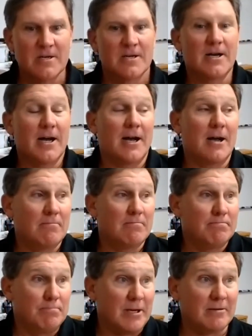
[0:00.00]

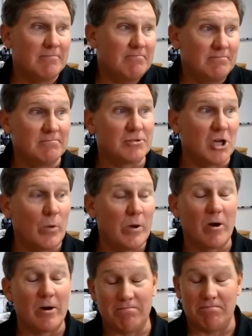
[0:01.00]
But so
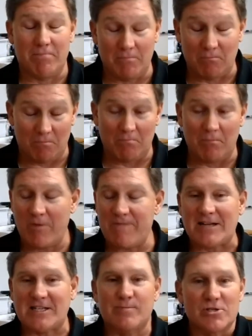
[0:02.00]
we've
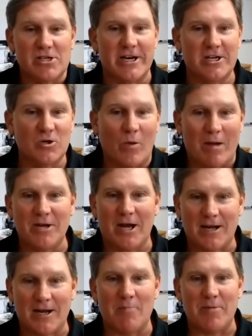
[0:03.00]
actually presented to
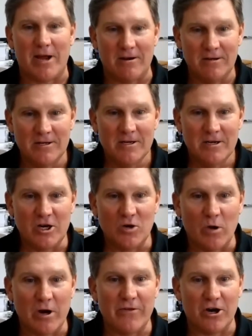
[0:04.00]
Web.com now,
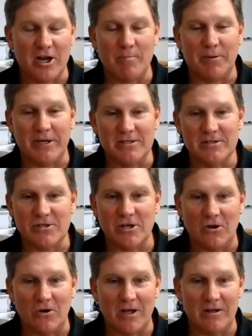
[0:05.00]
one of their companies.
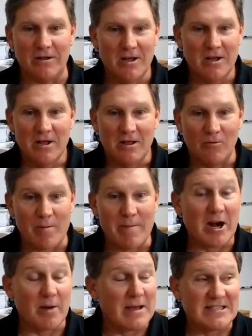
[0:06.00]
So we
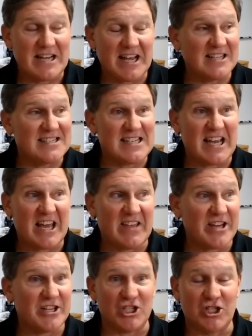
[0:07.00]
met them at TNC and
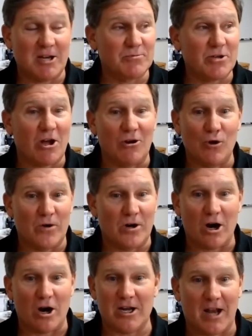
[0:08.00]
they just jumped all over it.
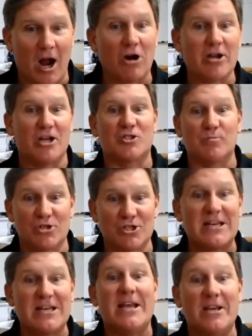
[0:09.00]
Our customers
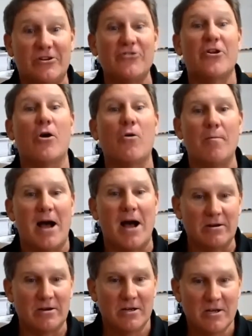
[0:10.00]
need to know
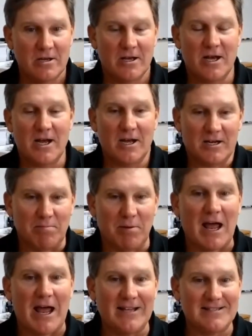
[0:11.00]
about
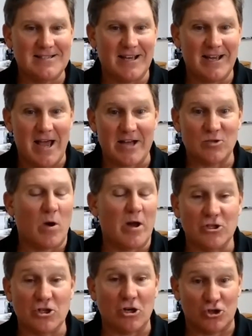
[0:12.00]
compliancy as
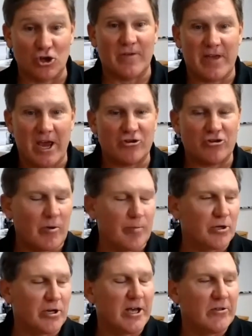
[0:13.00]
well as our certification that we
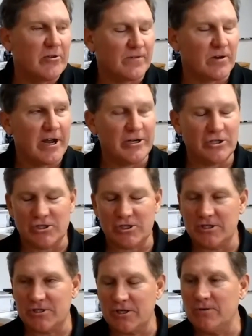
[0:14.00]
put together for
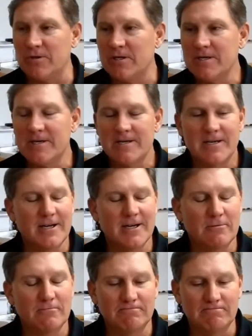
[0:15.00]
agencies. So
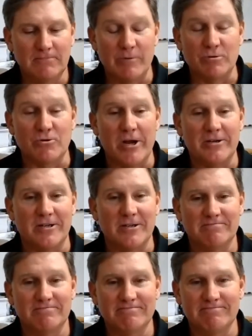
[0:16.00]
it was great
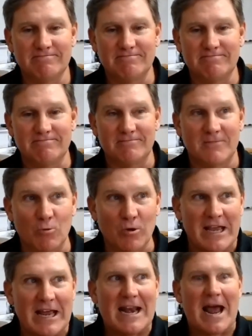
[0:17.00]
we're
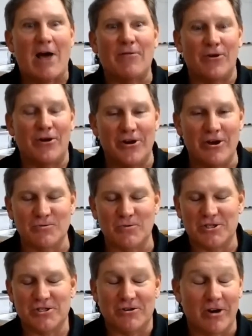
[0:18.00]
getting out there,
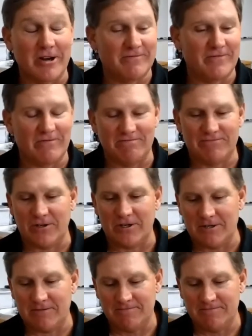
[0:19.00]
which is great for.